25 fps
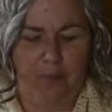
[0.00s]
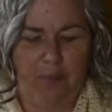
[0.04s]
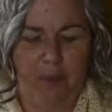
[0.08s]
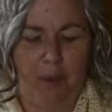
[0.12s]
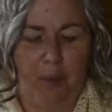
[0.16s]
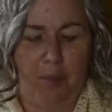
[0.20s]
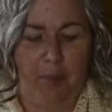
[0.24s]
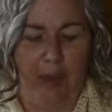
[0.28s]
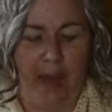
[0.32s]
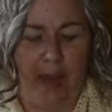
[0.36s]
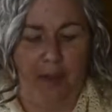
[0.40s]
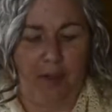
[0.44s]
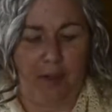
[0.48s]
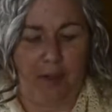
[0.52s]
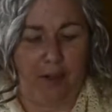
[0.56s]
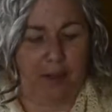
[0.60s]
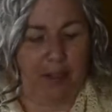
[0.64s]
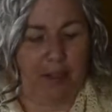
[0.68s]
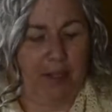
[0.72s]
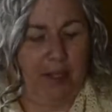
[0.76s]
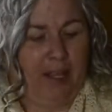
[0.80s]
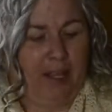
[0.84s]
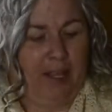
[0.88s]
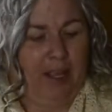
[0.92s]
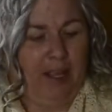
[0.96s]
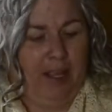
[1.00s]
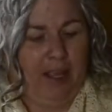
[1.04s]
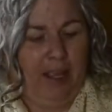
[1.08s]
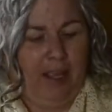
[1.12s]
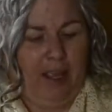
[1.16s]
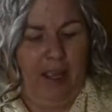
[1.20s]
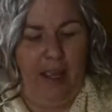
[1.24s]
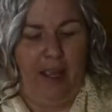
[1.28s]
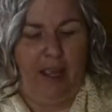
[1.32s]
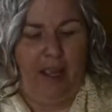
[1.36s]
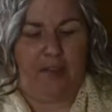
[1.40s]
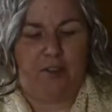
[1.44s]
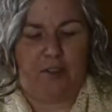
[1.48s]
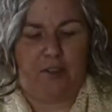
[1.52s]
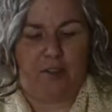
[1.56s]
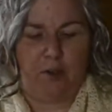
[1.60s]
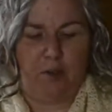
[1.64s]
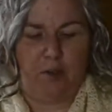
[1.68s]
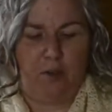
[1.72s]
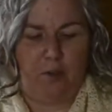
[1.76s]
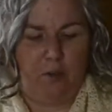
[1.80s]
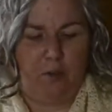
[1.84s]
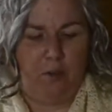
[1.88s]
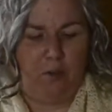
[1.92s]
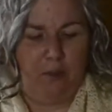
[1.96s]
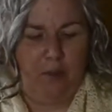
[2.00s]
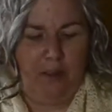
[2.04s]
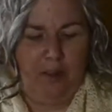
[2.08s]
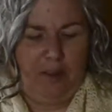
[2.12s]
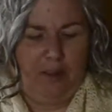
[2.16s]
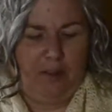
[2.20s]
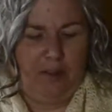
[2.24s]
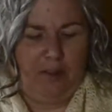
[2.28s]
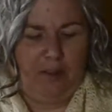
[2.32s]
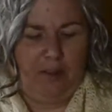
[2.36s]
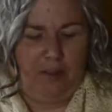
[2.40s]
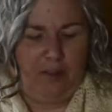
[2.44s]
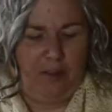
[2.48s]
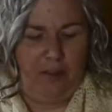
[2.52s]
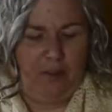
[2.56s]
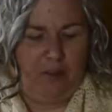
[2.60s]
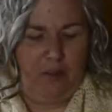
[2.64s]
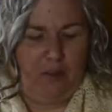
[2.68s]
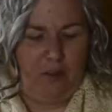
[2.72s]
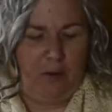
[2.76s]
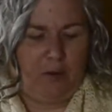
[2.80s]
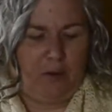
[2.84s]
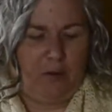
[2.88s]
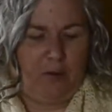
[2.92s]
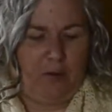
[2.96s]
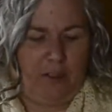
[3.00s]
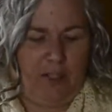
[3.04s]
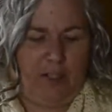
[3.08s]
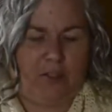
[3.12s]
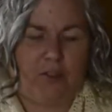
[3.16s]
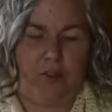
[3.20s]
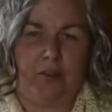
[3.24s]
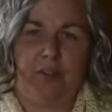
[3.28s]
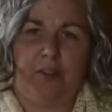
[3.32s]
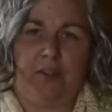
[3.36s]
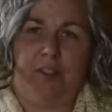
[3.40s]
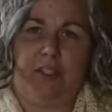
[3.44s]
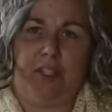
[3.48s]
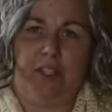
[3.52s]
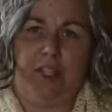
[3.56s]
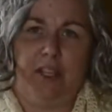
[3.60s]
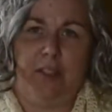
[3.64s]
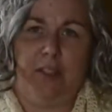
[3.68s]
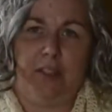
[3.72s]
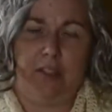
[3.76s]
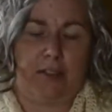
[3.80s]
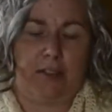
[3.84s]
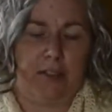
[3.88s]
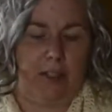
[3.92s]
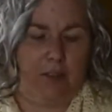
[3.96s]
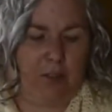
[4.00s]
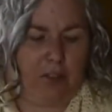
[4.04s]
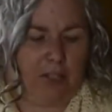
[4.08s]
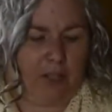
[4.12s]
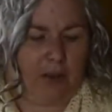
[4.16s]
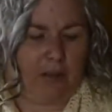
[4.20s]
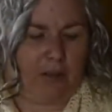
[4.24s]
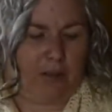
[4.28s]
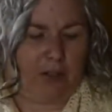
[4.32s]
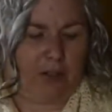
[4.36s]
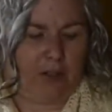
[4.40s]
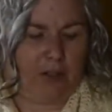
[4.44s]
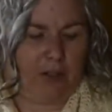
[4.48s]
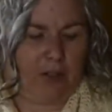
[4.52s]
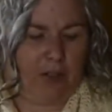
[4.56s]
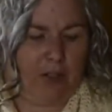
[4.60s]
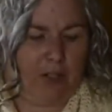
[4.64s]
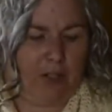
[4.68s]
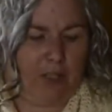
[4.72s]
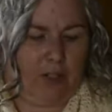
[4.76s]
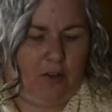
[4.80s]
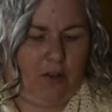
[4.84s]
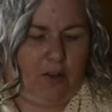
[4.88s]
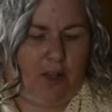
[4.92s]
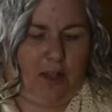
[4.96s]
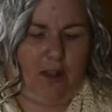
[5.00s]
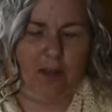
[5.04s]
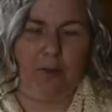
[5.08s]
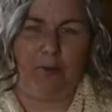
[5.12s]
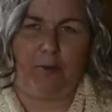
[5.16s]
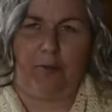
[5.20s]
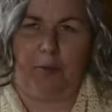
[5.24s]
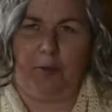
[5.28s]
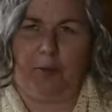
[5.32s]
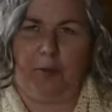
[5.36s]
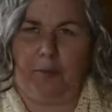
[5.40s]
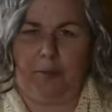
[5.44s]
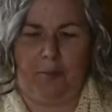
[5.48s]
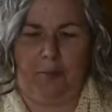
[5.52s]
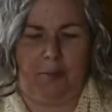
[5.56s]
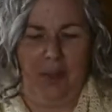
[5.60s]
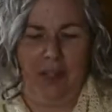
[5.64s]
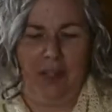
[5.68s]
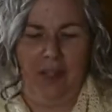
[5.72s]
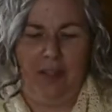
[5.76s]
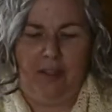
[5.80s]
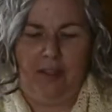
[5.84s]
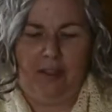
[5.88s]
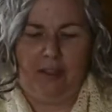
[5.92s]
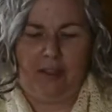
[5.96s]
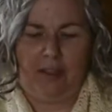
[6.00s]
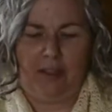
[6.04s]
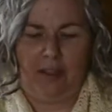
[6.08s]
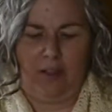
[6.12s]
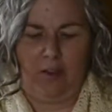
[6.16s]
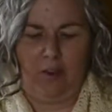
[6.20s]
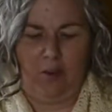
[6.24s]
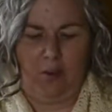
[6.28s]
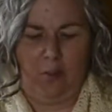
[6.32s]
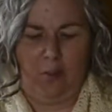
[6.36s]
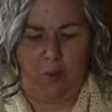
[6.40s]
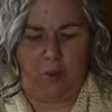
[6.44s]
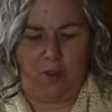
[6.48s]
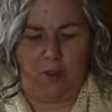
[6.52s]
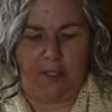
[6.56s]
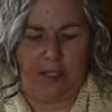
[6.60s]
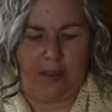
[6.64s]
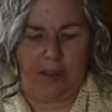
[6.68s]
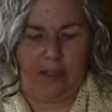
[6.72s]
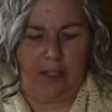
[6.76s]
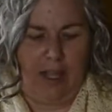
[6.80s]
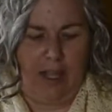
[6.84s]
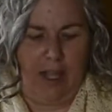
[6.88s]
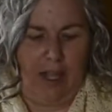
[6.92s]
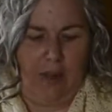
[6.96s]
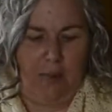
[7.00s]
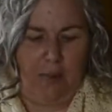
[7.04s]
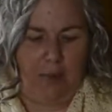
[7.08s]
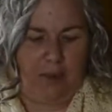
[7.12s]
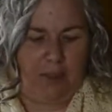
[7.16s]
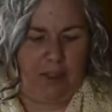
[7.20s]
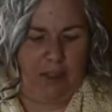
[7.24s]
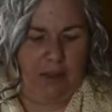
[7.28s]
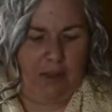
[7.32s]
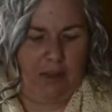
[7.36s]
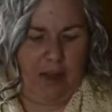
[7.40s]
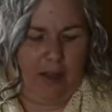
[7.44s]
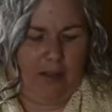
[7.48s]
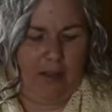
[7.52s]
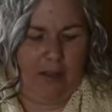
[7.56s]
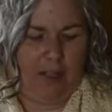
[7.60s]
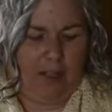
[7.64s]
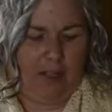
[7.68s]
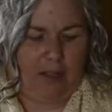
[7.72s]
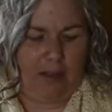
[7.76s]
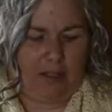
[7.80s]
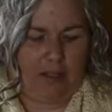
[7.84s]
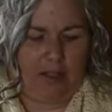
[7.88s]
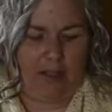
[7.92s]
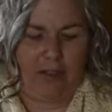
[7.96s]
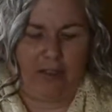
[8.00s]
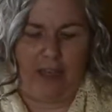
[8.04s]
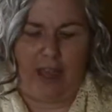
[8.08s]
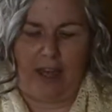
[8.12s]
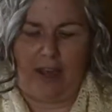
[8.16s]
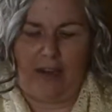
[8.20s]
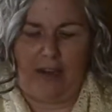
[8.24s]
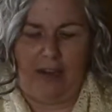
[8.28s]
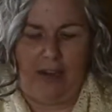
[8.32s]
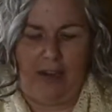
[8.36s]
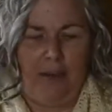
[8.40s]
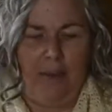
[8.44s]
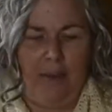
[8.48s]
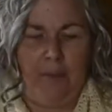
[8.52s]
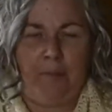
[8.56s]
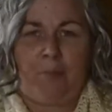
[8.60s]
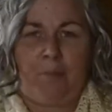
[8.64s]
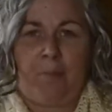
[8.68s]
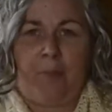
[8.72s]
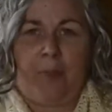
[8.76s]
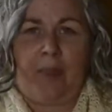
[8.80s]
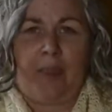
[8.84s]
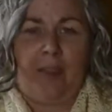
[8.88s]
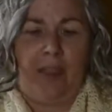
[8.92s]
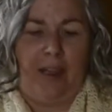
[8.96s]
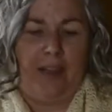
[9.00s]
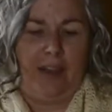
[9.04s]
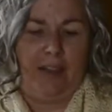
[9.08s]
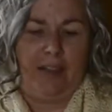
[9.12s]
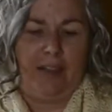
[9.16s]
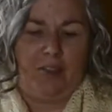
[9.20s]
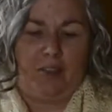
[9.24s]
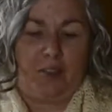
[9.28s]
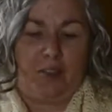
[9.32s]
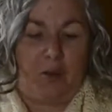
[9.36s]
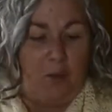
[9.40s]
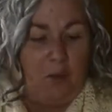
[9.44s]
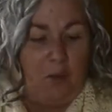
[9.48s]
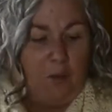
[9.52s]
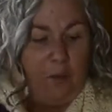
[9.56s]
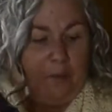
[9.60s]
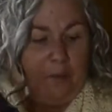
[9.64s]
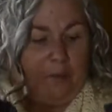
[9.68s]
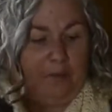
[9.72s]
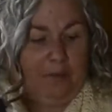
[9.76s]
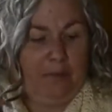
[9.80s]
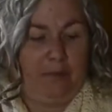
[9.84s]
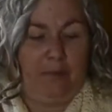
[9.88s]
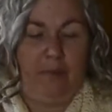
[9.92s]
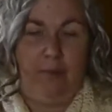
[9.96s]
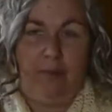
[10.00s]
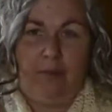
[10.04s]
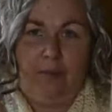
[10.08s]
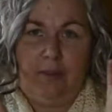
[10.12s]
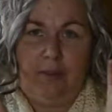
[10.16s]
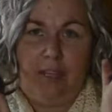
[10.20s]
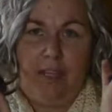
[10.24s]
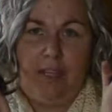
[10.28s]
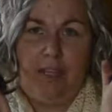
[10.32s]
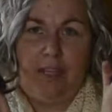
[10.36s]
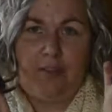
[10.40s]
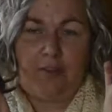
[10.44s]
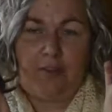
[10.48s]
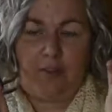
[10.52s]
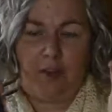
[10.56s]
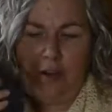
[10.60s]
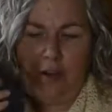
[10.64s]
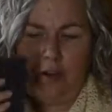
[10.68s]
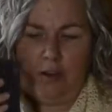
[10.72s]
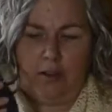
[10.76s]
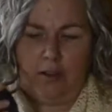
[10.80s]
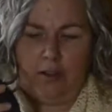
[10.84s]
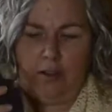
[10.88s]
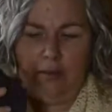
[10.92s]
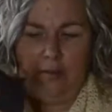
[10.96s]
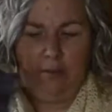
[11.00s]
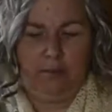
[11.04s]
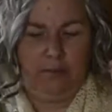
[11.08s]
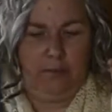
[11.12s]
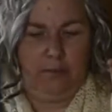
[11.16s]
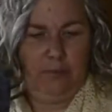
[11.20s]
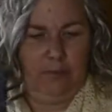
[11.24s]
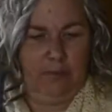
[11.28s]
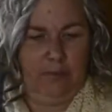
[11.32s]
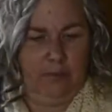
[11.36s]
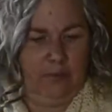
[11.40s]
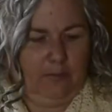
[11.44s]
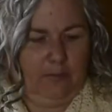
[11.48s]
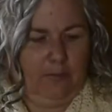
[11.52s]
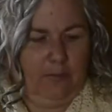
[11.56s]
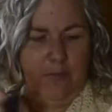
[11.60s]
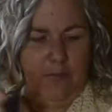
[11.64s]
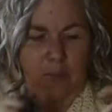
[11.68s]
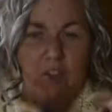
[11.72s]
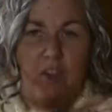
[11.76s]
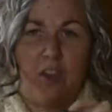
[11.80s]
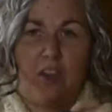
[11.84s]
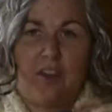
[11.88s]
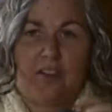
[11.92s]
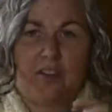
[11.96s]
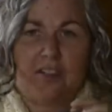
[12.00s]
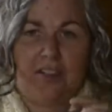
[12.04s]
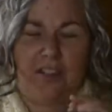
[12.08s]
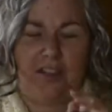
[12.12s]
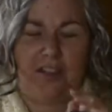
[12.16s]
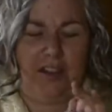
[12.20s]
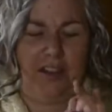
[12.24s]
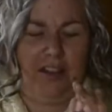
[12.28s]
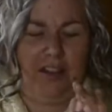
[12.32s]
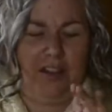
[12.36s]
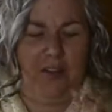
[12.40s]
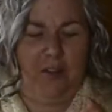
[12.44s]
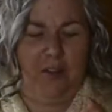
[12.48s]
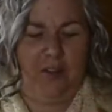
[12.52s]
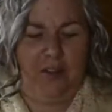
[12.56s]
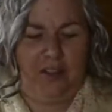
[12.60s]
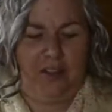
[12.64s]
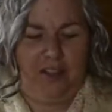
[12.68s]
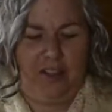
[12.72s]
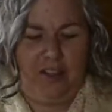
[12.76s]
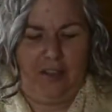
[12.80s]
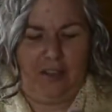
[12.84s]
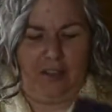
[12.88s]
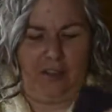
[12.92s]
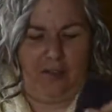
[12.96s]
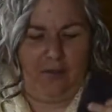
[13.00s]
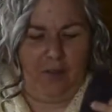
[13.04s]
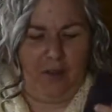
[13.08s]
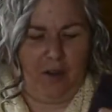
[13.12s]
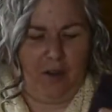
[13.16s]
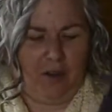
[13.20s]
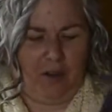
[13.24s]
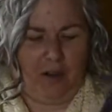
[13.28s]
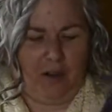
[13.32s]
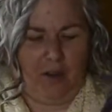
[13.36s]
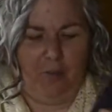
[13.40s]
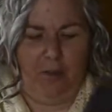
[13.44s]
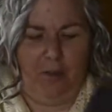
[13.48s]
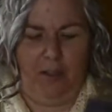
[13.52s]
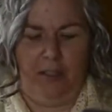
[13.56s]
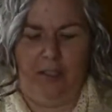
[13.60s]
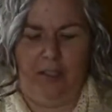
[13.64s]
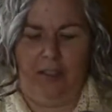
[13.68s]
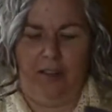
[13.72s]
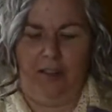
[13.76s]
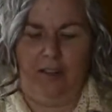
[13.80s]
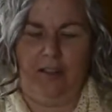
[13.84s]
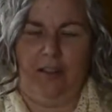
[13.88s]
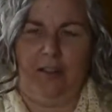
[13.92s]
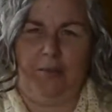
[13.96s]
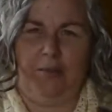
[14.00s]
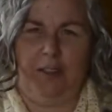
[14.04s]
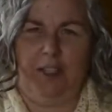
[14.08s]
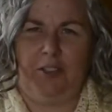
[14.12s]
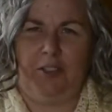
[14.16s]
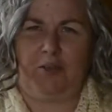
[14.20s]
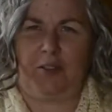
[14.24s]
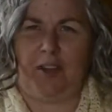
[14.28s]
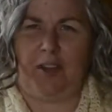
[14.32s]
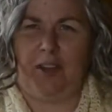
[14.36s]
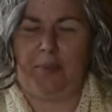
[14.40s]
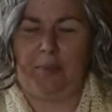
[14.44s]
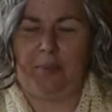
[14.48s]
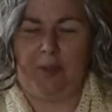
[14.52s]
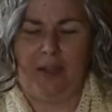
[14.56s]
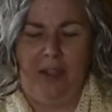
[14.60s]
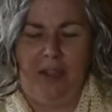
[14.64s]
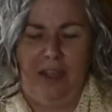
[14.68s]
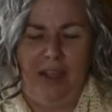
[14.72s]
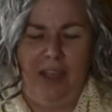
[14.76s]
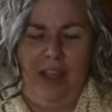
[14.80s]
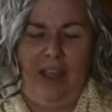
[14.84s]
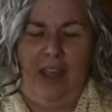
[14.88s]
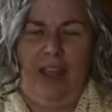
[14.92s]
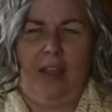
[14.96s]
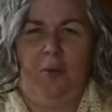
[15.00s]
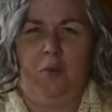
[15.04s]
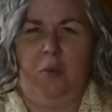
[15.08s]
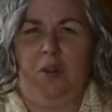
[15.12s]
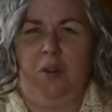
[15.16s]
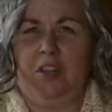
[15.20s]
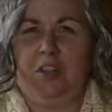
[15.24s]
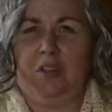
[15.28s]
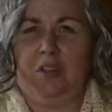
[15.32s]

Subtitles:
pattern, and so you can really sort of see the stitch definition that you get from like almost like the cables and things like that. And so these are socks. You can see that they've got a really lovely drape, and when you